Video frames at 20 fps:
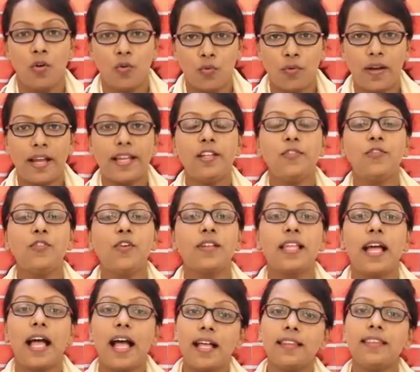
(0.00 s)
while for
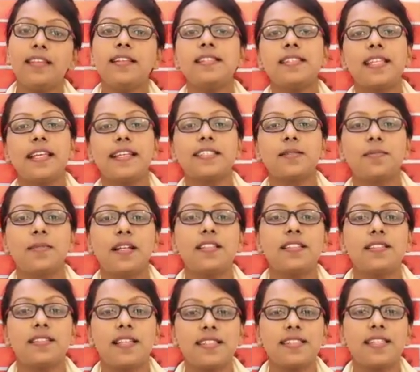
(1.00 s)
the other 6
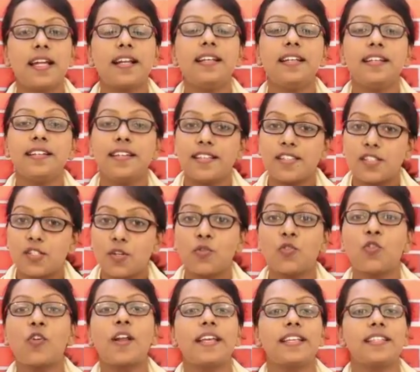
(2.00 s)
months the sun does
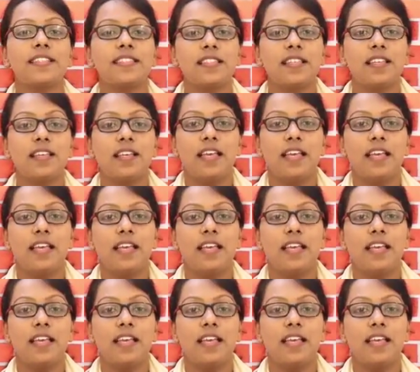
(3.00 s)
not rise.